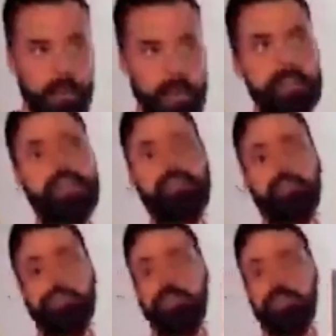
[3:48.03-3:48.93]
he lost
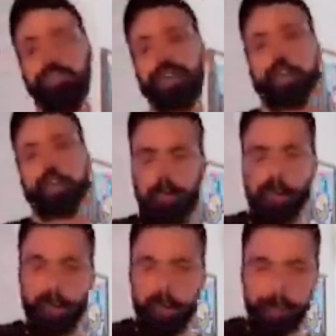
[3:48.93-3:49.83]
everything, and that's
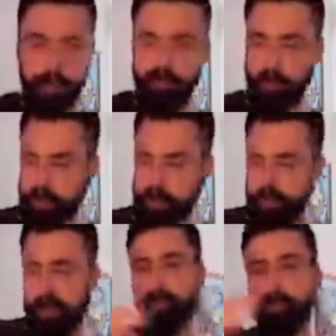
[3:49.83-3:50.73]
when Magnolia
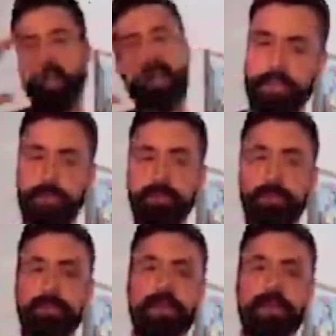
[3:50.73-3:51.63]
divorced him. He's an
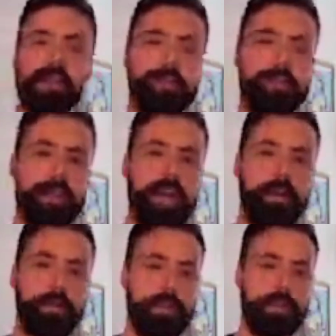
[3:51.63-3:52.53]
extremely religious
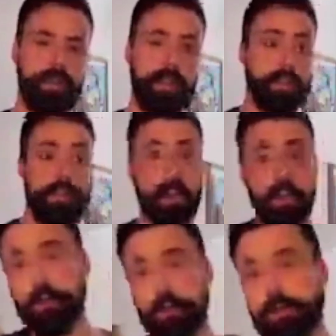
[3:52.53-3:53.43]
man, and Magnolia is
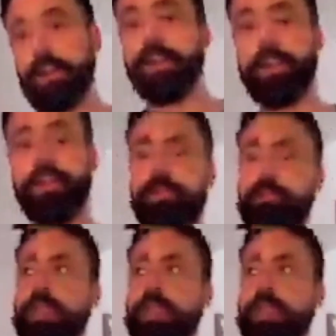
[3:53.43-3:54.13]
not at all religious.